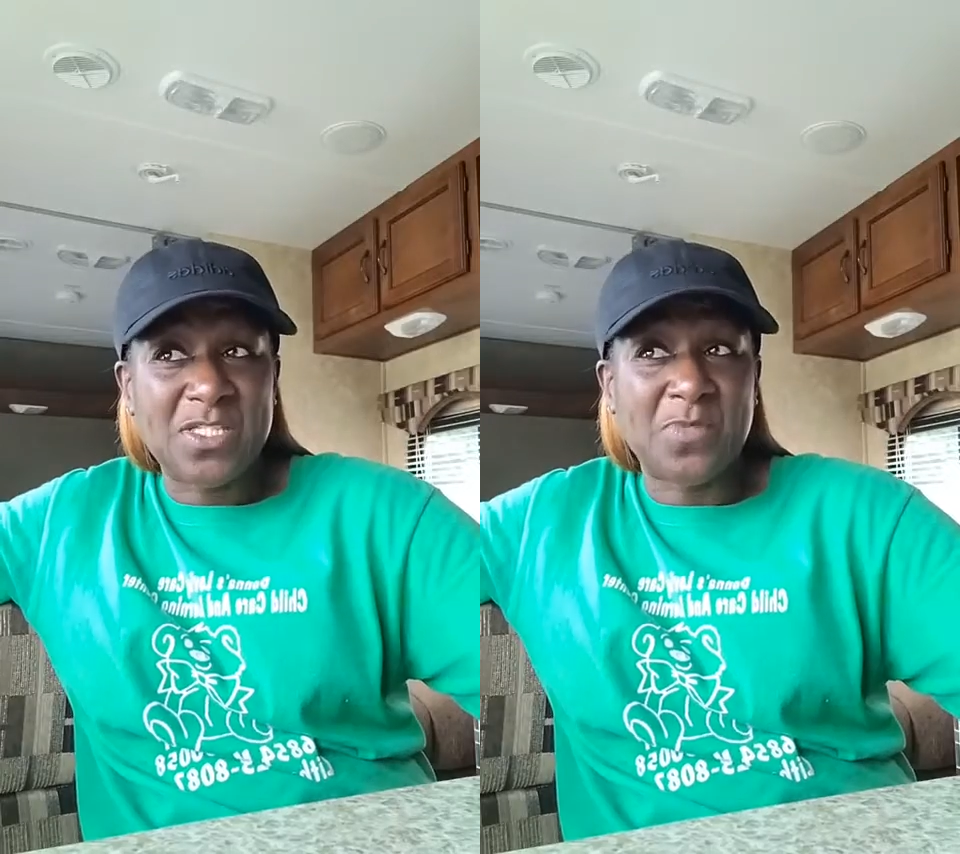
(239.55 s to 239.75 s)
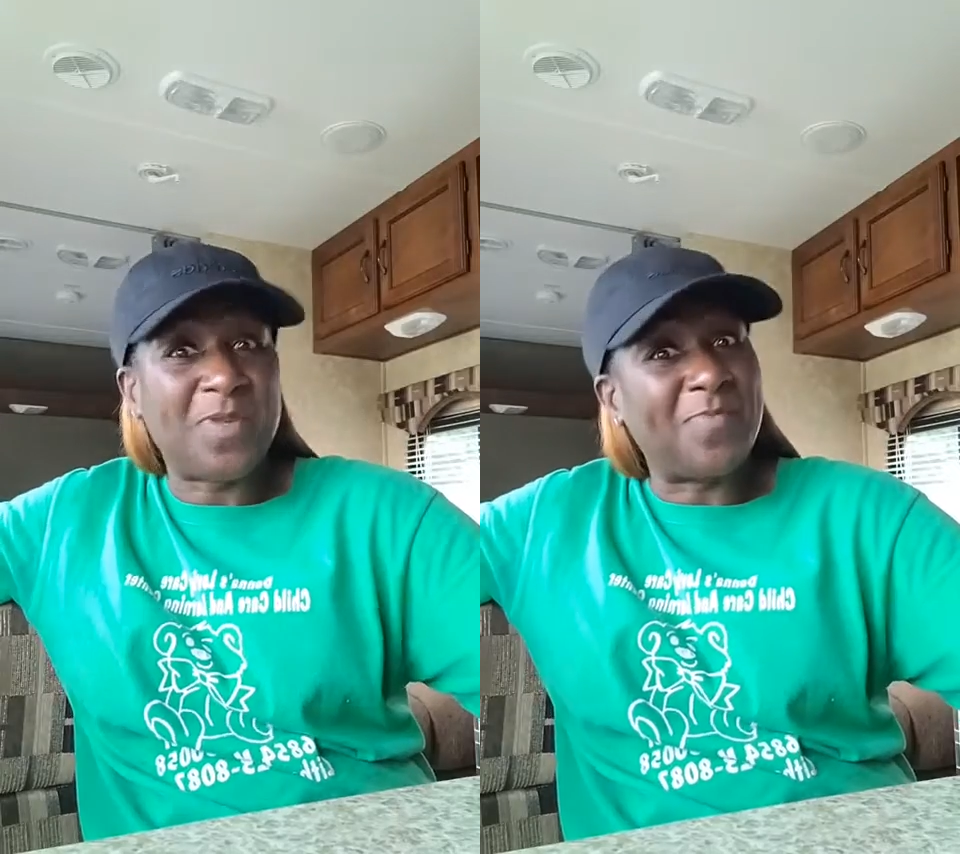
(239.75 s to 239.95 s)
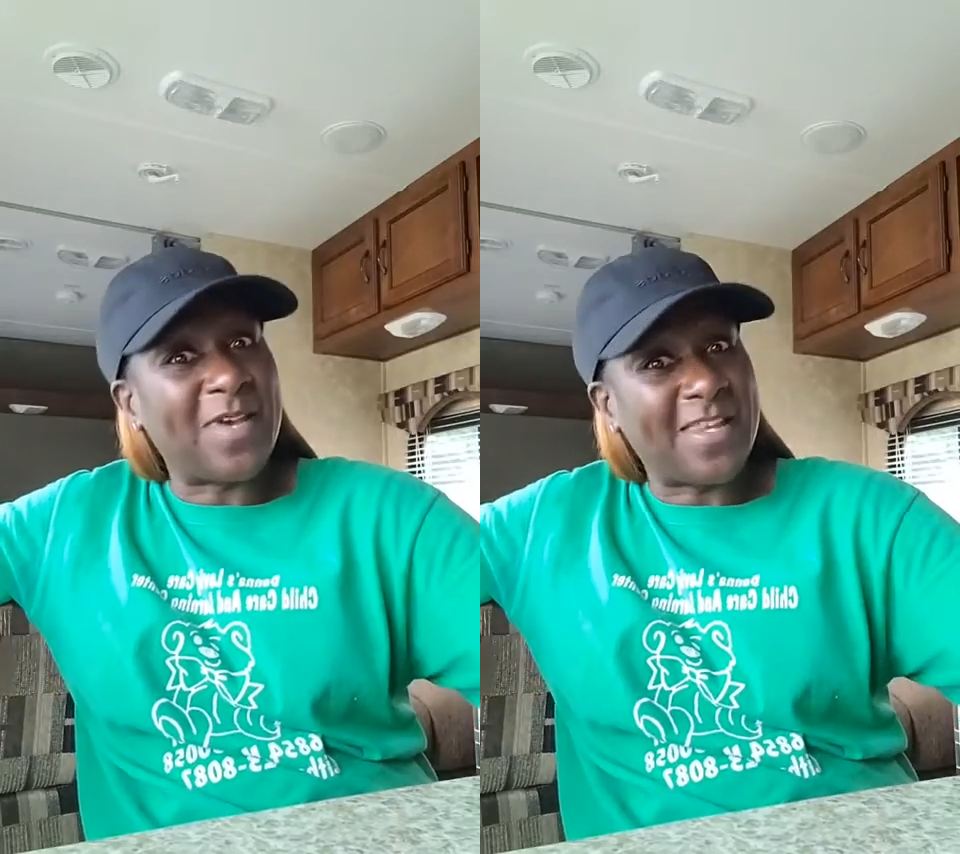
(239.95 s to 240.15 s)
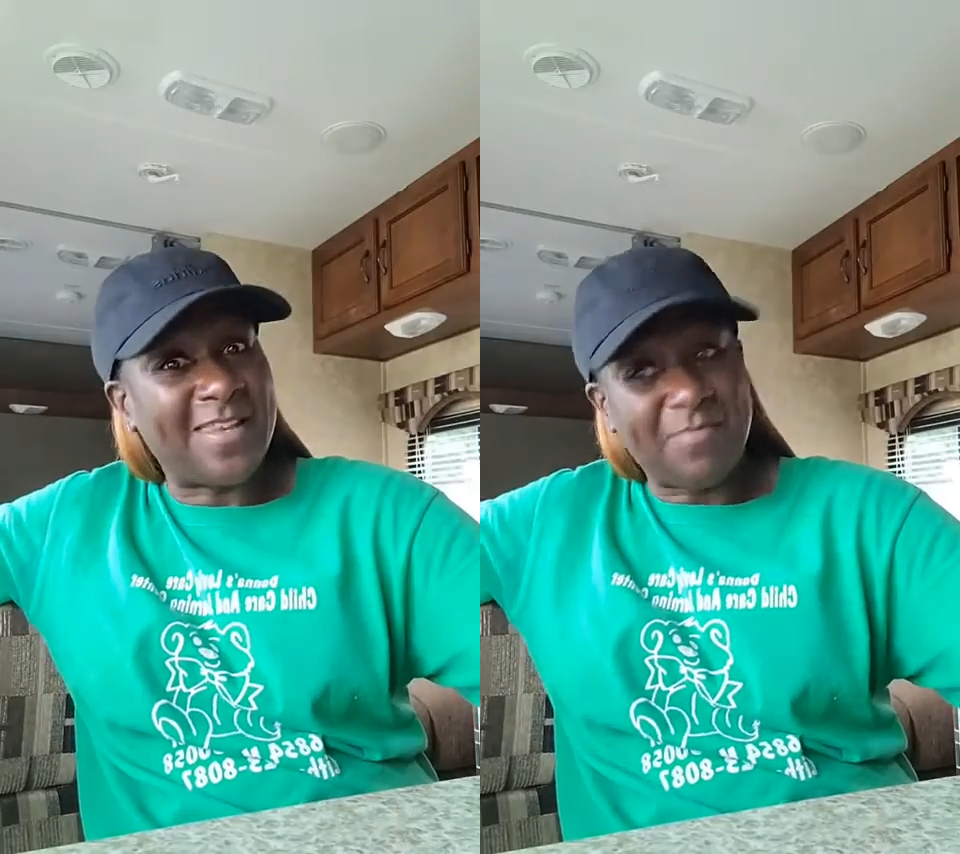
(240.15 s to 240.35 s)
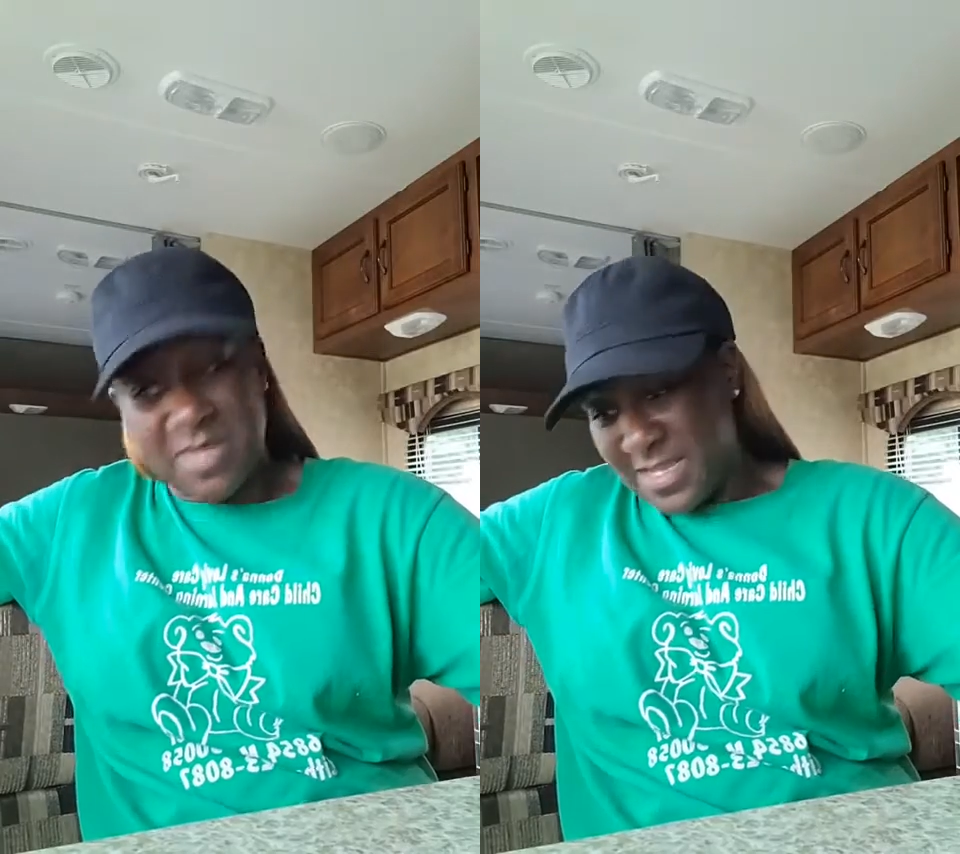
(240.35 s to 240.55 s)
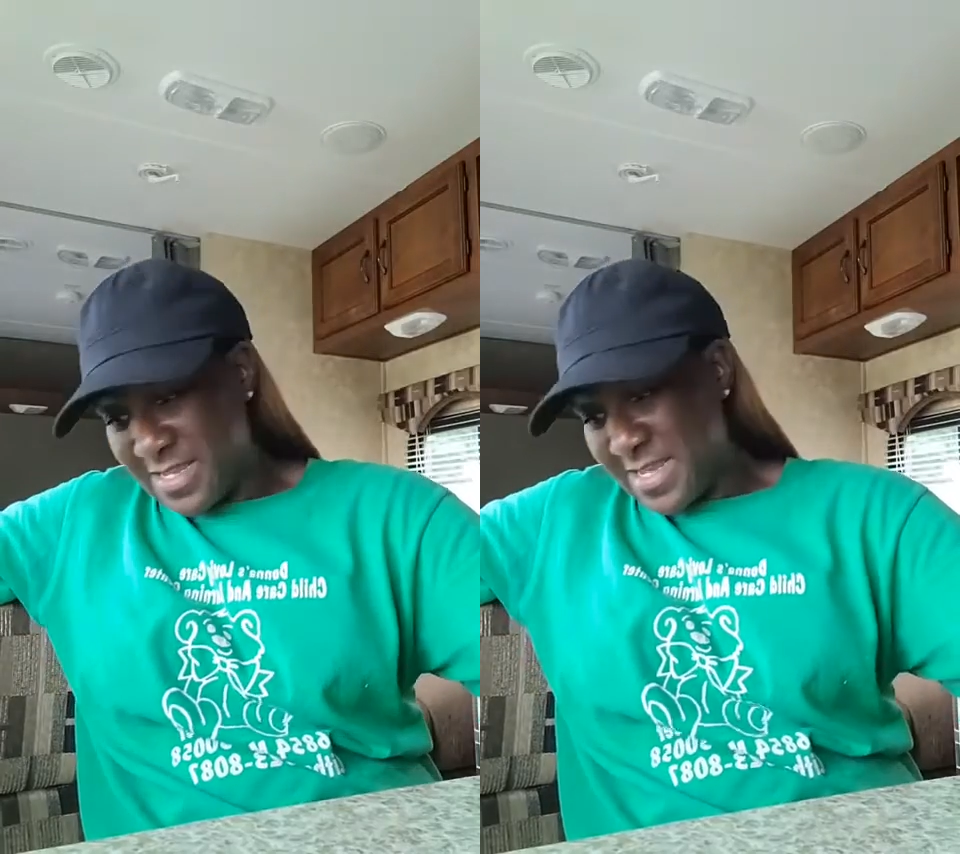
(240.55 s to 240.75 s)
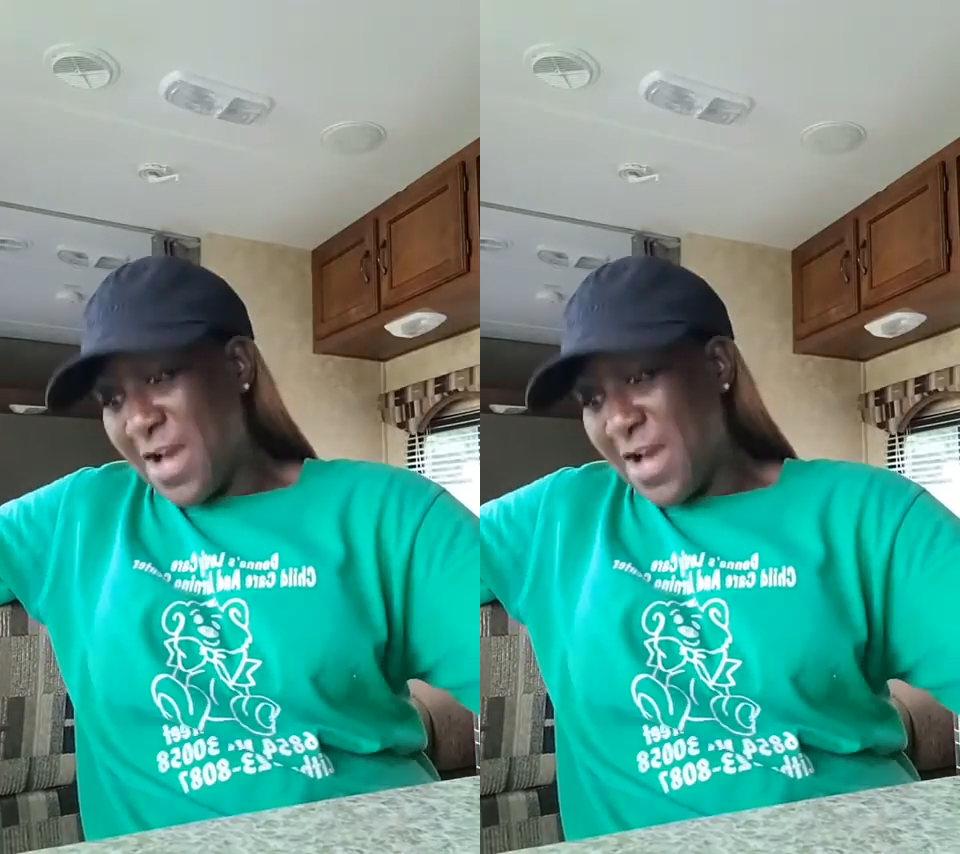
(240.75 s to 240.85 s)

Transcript: to be better than me.